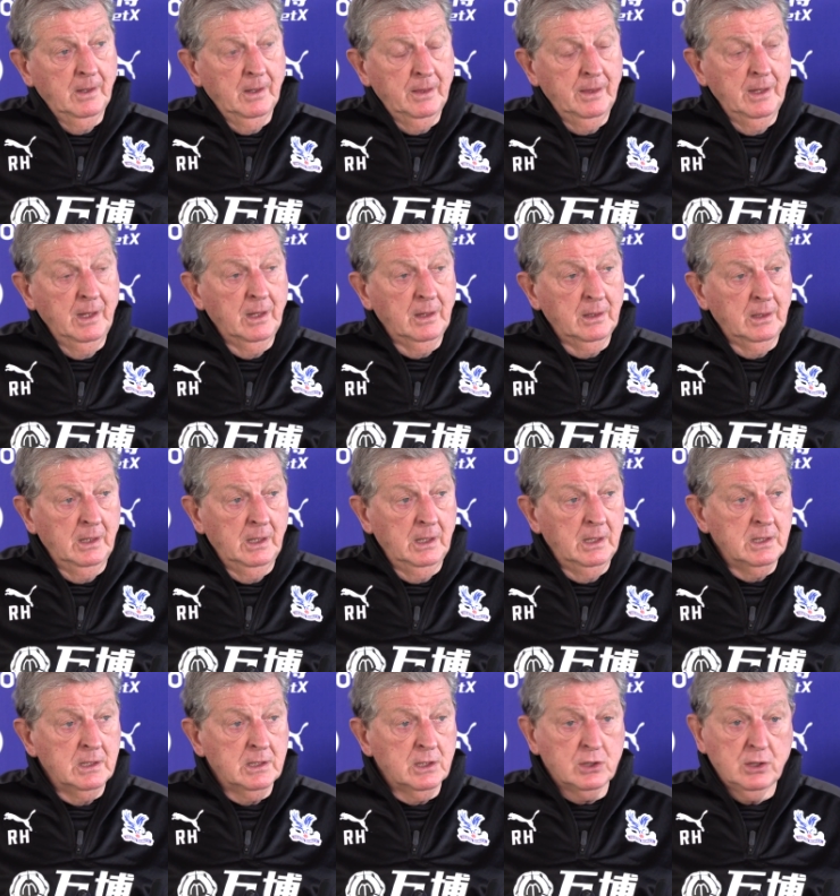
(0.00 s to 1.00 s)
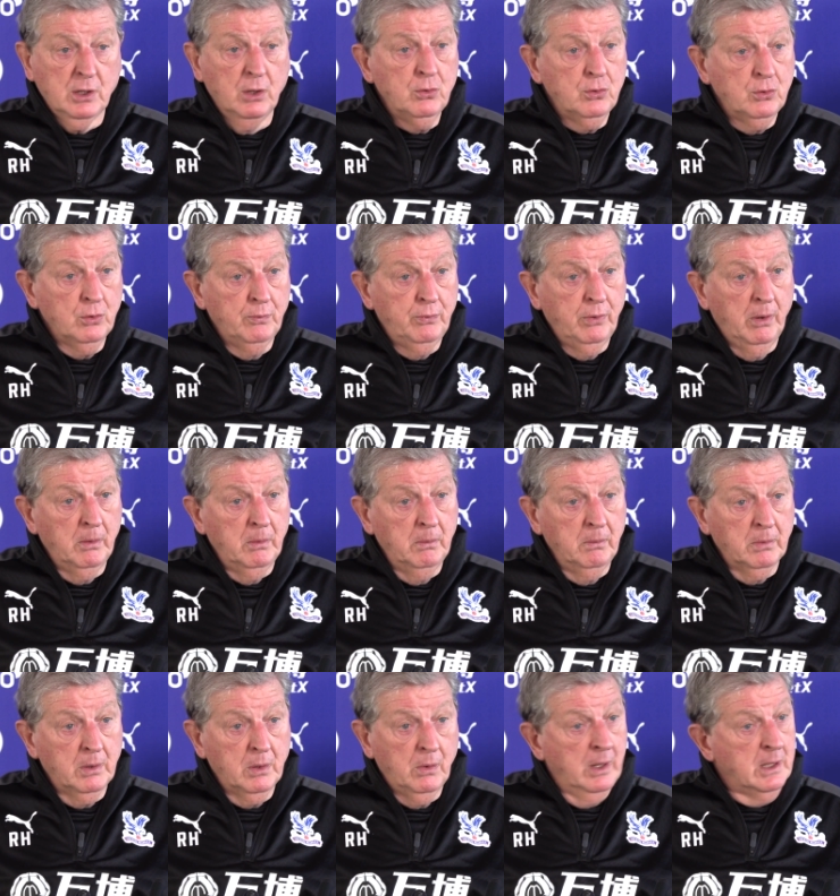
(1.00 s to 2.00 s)
I think that it is a social
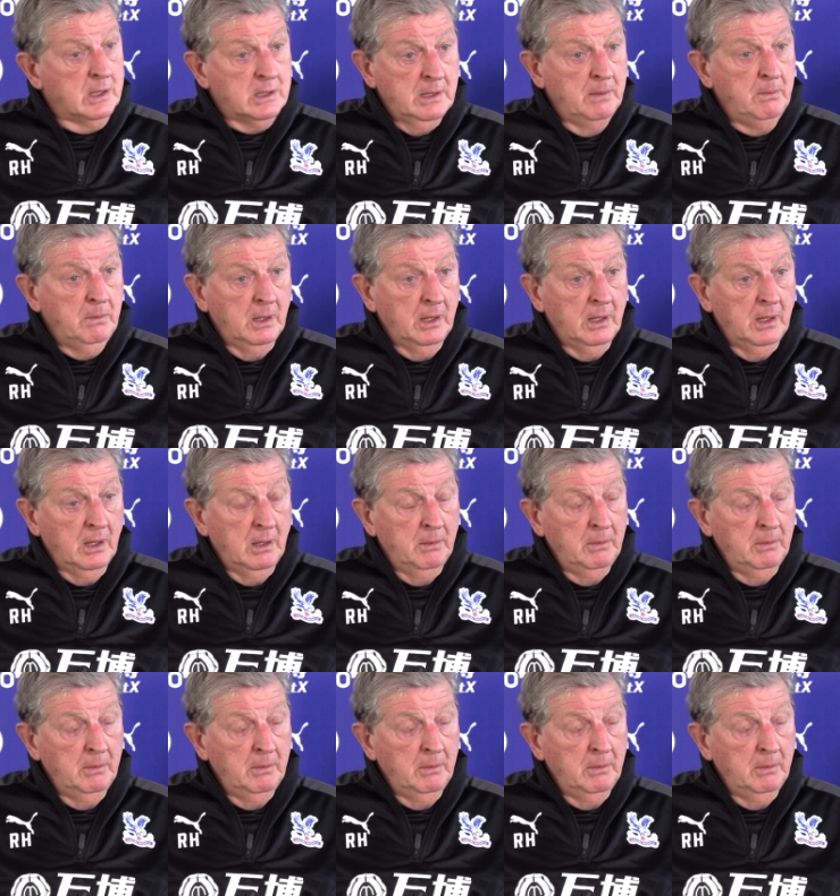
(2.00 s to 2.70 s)
problem, quite simply.